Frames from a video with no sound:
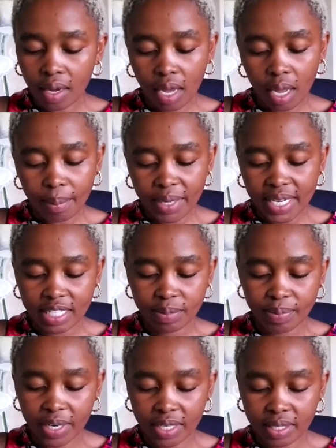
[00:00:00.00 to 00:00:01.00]
Common
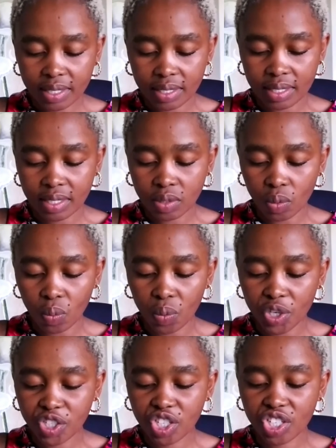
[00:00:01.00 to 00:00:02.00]
experiences
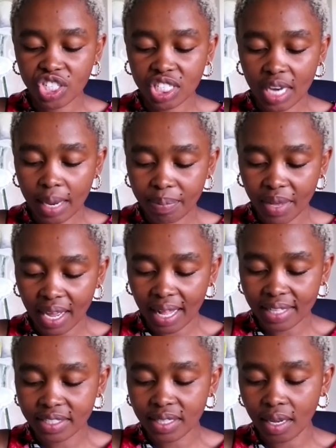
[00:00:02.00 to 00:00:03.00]
which shape the
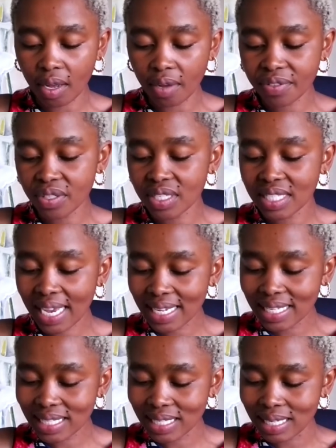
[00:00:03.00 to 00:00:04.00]
culture of
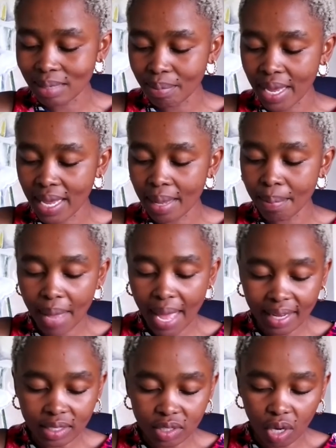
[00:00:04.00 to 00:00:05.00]
society may
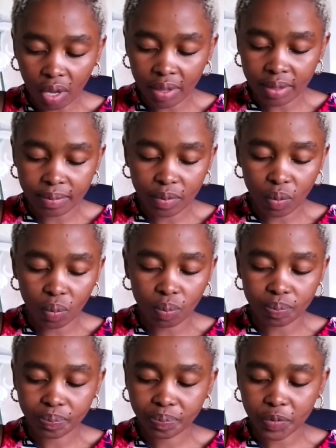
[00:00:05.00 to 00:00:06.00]
impact on
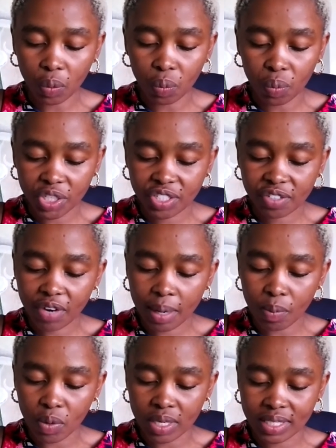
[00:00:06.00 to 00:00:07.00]
which
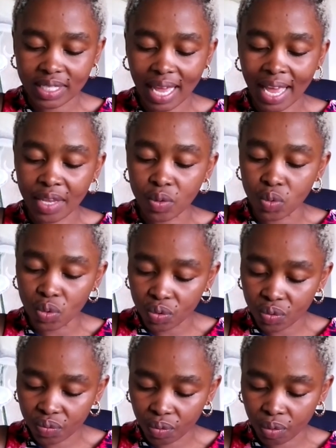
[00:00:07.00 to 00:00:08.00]
frameworks are
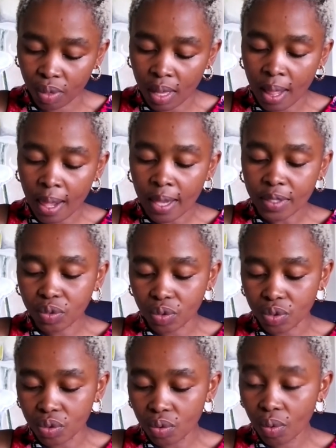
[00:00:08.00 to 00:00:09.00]
useful to
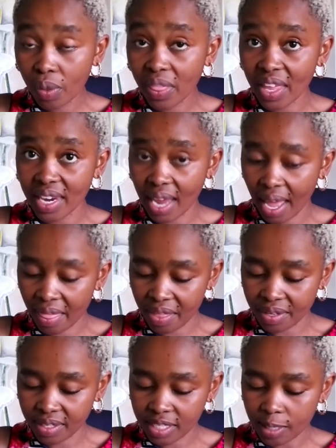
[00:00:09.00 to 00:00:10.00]
you than
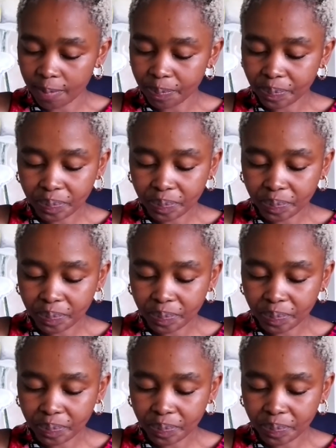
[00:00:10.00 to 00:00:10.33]
others.